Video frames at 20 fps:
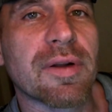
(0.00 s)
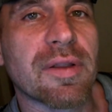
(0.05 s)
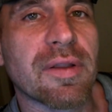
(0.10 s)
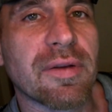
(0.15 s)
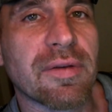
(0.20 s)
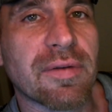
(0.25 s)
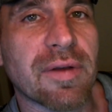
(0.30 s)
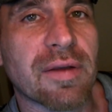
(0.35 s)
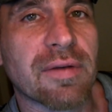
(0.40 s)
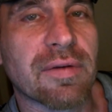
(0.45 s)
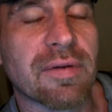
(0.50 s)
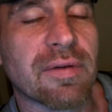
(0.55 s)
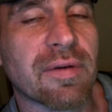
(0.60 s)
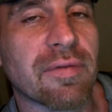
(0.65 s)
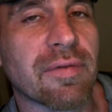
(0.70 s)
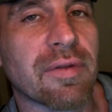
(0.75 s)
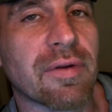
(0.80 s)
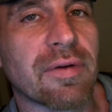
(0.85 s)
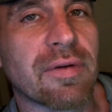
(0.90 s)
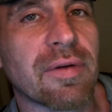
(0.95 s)
Ecclesiastes
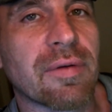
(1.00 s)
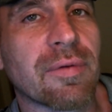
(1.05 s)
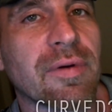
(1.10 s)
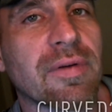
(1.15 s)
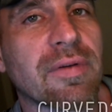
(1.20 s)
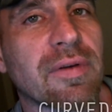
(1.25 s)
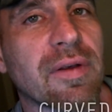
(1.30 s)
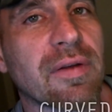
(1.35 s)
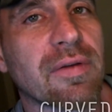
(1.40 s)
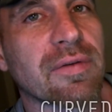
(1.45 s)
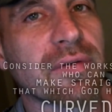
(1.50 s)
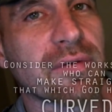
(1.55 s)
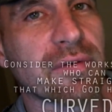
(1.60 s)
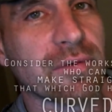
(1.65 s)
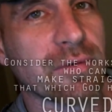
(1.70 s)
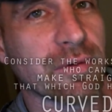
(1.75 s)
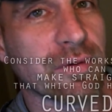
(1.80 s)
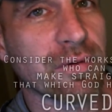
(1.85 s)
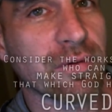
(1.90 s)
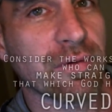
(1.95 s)
7:13 where it says,
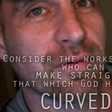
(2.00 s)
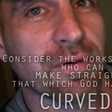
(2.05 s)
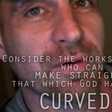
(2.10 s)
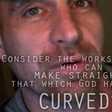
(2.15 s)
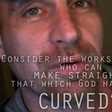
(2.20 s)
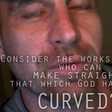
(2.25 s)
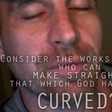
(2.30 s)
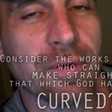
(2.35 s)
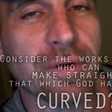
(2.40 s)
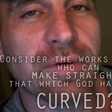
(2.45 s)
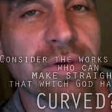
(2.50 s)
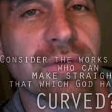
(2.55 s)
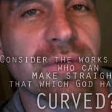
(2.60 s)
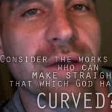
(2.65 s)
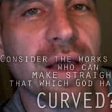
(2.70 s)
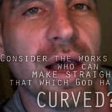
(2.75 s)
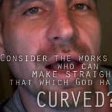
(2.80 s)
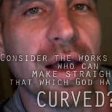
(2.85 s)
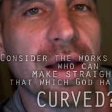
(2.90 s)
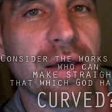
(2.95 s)
to consider the works of
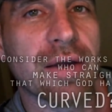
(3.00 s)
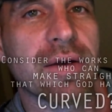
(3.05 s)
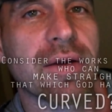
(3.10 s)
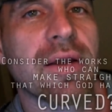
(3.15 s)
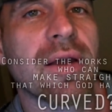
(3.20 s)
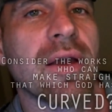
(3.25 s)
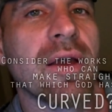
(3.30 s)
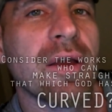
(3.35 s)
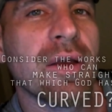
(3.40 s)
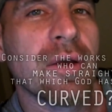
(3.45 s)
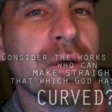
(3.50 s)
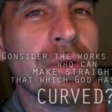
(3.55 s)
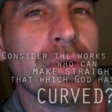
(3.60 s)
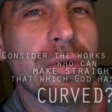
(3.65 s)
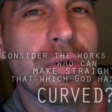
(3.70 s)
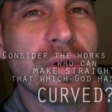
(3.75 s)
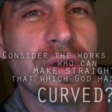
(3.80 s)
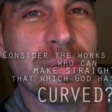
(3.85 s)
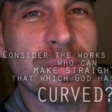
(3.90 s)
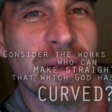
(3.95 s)
God,
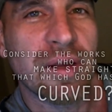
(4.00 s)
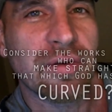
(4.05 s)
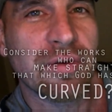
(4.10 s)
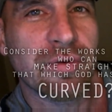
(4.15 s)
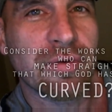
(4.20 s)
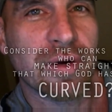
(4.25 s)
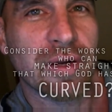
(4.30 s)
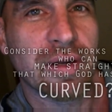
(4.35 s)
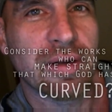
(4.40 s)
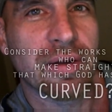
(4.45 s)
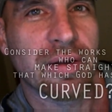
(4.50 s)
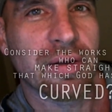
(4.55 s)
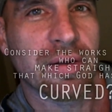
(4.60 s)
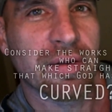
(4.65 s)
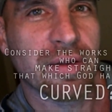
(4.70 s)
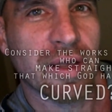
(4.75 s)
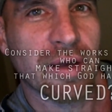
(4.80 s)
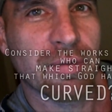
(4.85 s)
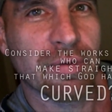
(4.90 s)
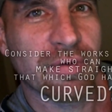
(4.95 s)
who can make straight
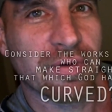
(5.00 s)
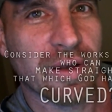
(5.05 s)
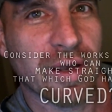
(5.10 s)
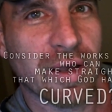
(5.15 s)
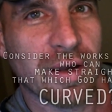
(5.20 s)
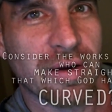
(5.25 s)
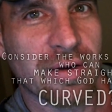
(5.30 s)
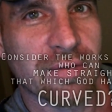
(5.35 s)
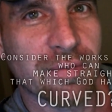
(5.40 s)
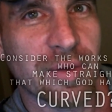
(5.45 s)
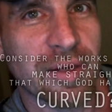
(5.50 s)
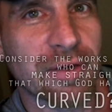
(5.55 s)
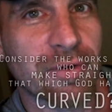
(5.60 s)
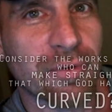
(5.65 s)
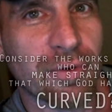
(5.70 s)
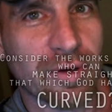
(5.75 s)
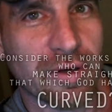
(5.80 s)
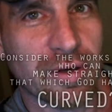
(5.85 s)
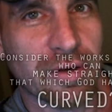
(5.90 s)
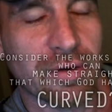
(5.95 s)
that which God has made
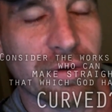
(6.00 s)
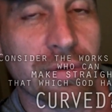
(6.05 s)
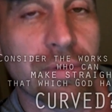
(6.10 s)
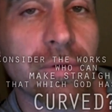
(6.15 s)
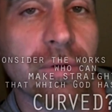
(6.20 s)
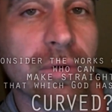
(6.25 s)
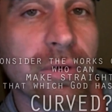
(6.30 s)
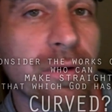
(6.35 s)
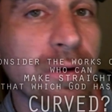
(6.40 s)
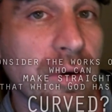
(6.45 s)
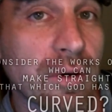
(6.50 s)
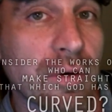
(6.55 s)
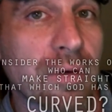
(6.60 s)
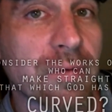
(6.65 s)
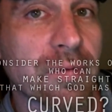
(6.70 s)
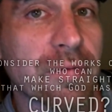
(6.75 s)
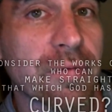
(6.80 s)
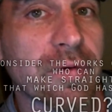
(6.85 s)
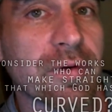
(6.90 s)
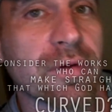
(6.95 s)
crooked, or
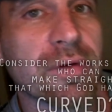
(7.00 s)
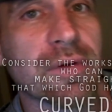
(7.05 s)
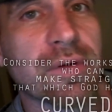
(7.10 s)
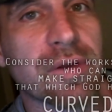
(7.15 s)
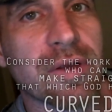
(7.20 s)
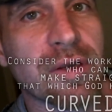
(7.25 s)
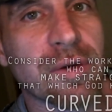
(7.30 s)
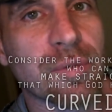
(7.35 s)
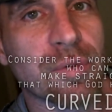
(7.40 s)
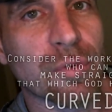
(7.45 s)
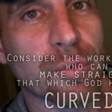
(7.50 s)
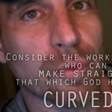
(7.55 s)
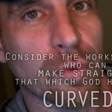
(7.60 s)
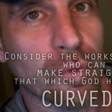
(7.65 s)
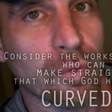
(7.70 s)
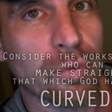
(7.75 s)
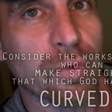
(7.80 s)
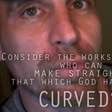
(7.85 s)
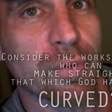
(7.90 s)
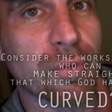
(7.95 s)
curved. The Hebrew
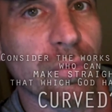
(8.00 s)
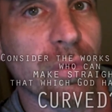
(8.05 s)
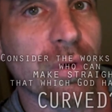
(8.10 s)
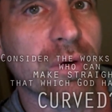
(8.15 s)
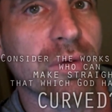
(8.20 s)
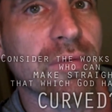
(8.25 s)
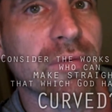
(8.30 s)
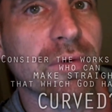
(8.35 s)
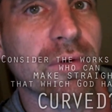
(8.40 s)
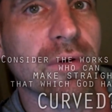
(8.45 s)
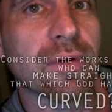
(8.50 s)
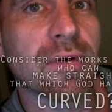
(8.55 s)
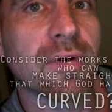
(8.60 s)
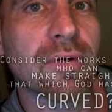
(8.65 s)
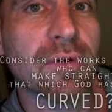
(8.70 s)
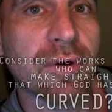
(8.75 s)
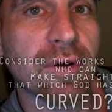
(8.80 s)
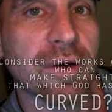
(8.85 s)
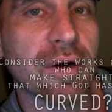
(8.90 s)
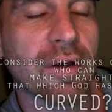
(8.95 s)
root word for
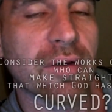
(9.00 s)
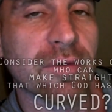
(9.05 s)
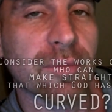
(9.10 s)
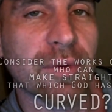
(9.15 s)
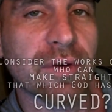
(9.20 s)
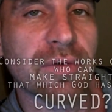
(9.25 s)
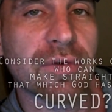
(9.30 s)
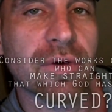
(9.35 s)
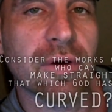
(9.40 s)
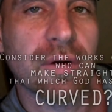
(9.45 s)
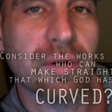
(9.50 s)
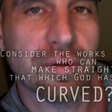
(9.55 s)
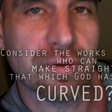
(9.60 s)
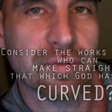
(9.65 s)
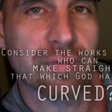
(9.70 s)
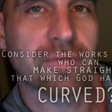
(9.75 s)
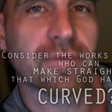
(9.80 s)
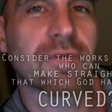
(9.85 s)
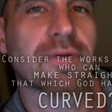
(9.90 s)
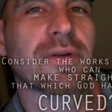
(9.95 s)
crooked also means
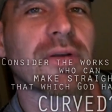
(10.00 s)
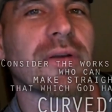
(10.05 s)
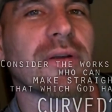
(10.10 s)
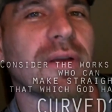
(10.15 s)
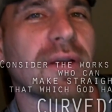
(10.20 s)
curved.